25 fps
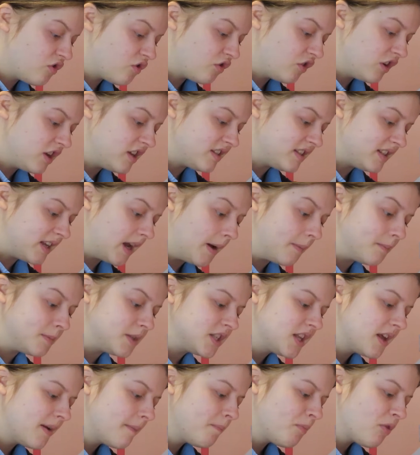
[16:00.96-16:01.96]
tree
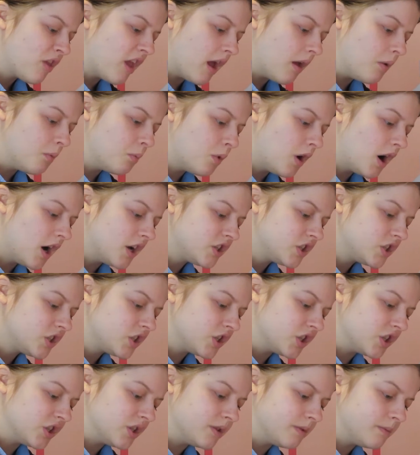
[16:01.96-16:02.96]
stumps and watched
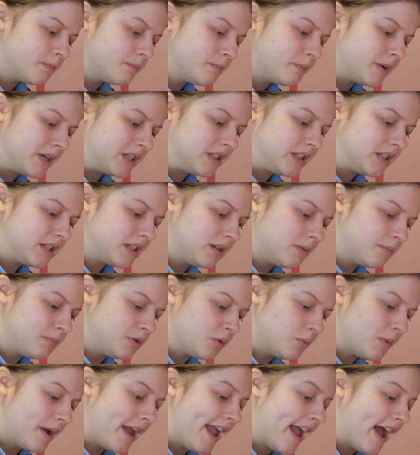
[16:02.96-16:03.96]
her, but slipped
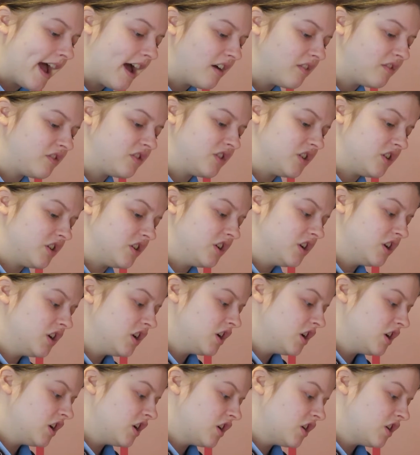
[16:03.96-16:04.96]
away after
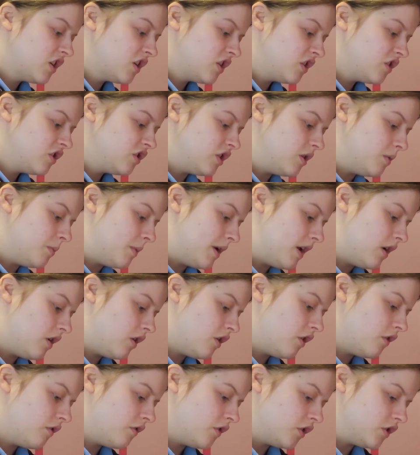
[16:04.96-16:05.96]
she went
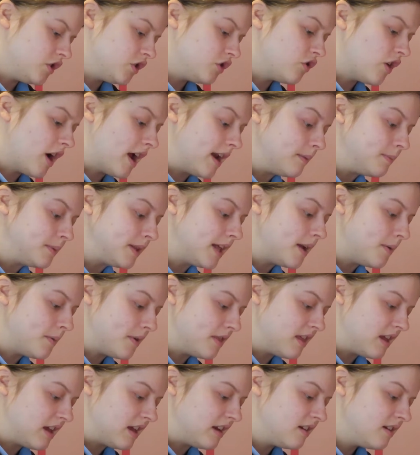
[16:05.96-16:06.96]
over to try to play
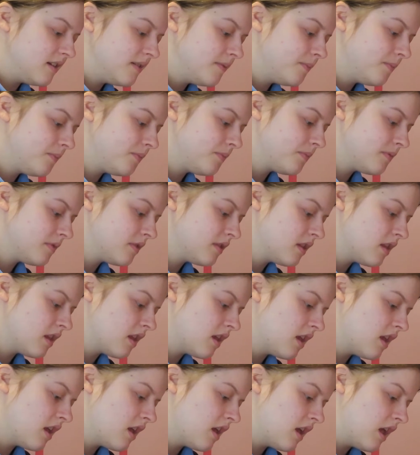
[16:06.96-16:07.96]
with it.
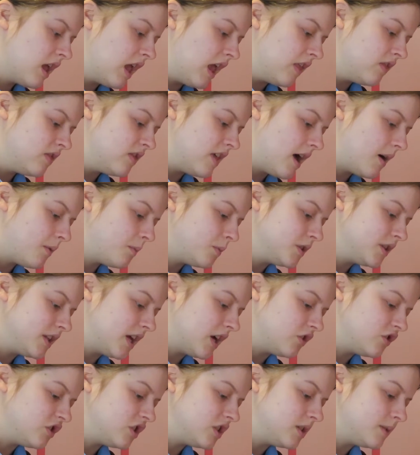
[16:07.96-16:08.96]
That was
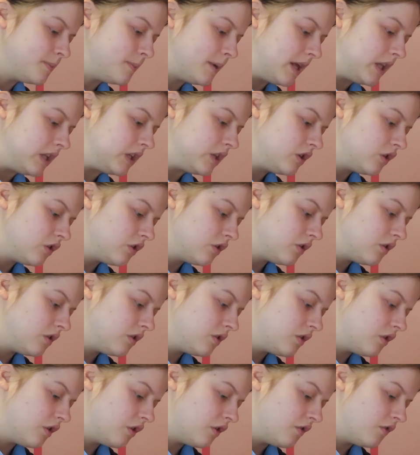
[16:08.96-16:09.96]
how she spent
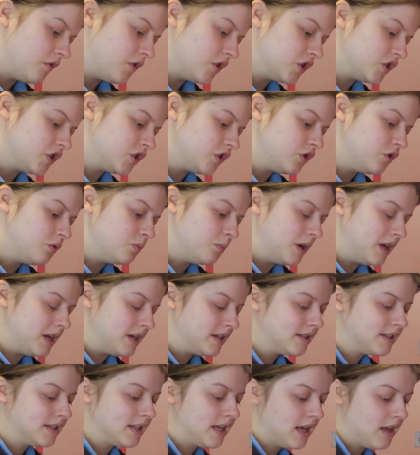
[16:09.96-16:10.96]
her first 2
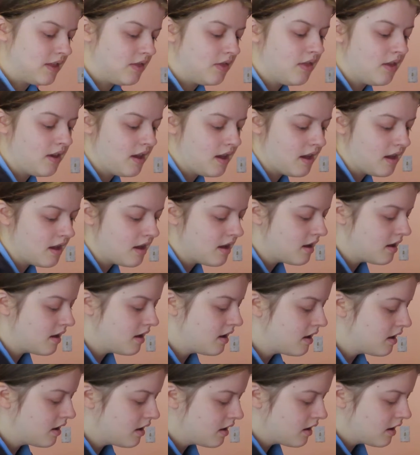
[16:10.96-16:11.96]
weeks in the
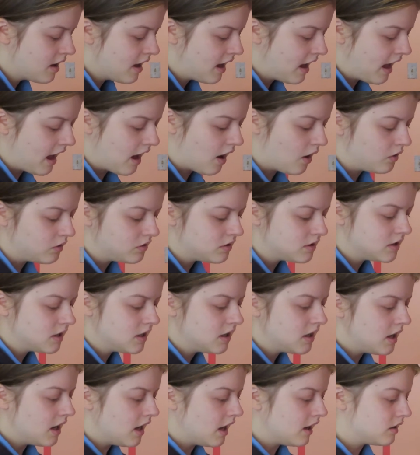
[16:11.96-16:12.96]
house,
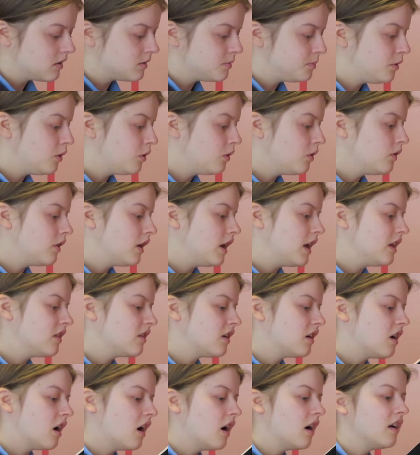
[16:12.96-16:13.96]
exploring
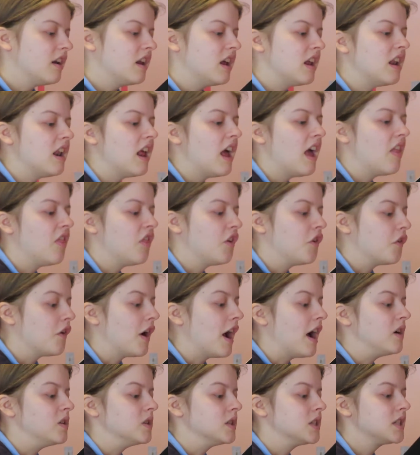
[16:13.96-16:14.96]
the garden and the
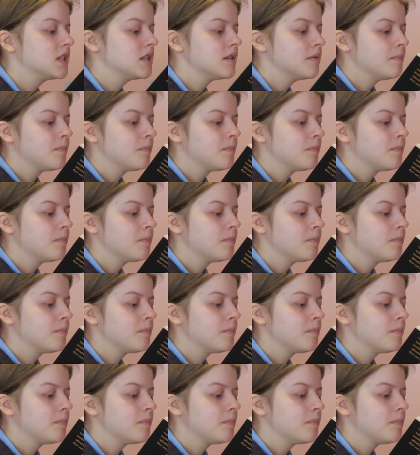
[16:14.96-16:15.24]
grounds.